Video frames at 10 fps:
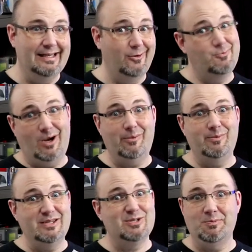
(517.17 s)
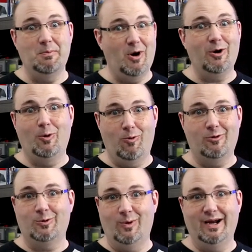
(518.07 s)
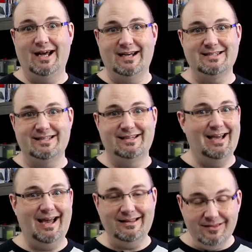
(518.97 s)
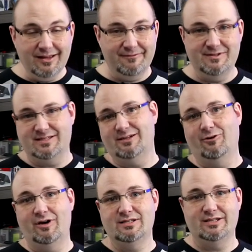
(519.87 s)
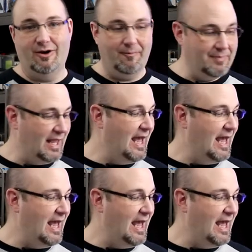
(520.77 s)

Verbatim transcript: it'll probably be Super Mario World, quite honestly. I love the series. So